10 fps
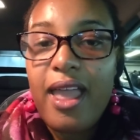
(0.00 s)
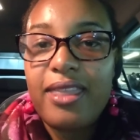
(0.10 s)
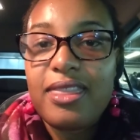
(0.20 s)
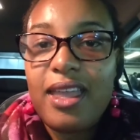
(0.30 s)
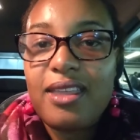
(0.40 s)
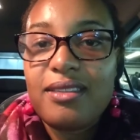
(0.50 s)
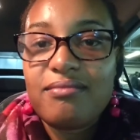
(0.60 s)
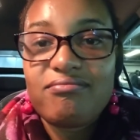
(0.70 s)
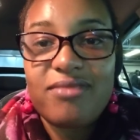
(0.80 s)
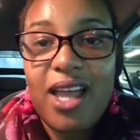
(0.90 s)
And
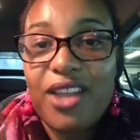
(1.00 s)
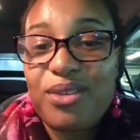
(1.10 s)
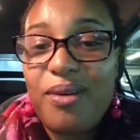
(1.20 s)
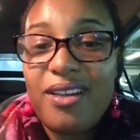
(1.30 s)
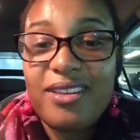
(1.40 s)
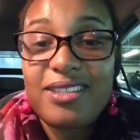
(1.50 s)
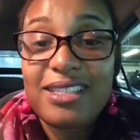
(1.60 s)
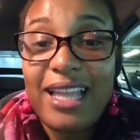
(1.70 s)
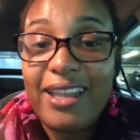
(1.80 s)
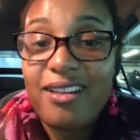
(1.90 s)
then the other part is
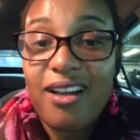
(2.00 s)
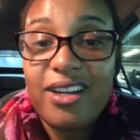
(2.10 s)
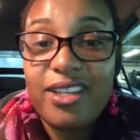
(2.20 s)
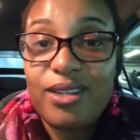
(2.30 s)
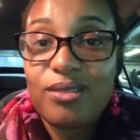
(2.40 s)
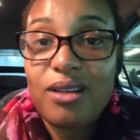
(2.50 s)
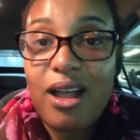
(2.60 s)
light cardio.